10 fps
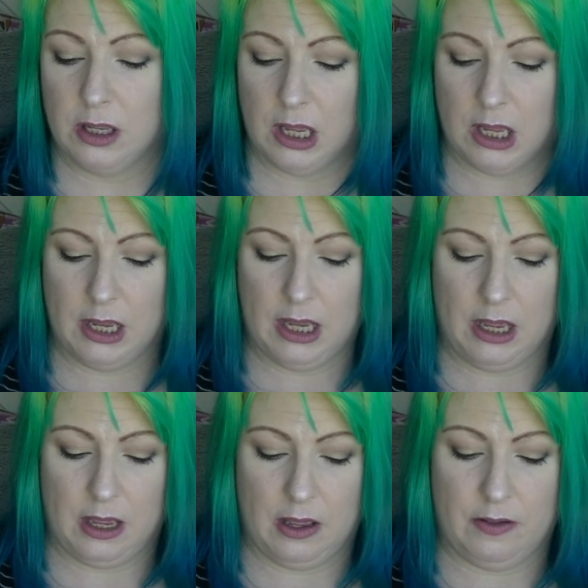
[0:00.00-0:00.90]
I
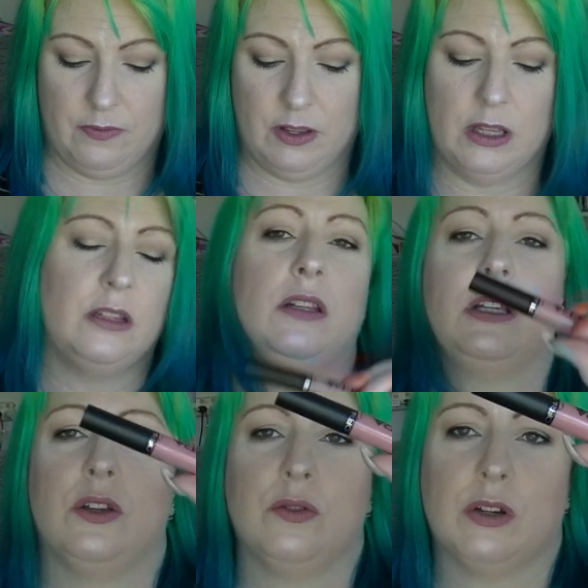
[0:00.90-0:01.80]
have
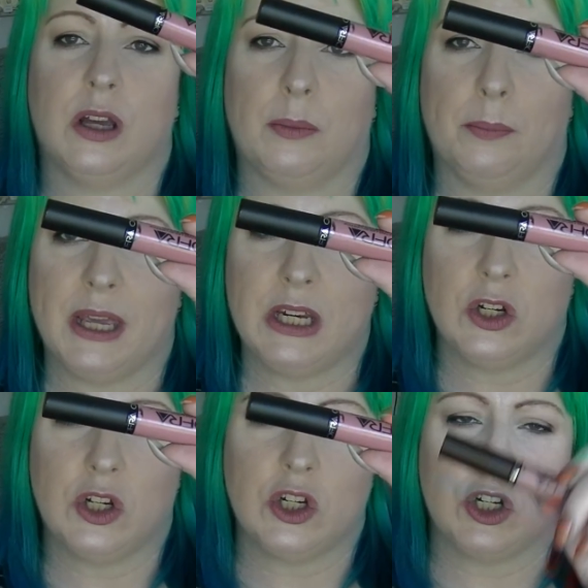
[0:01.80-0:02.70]
Laguna
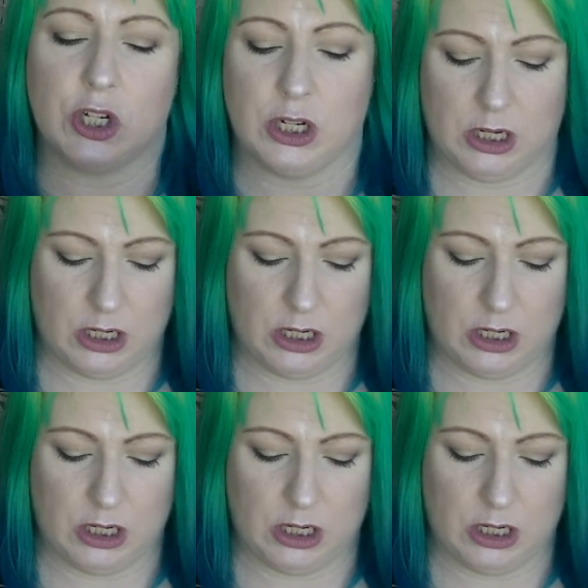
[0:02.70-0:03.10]
Beach,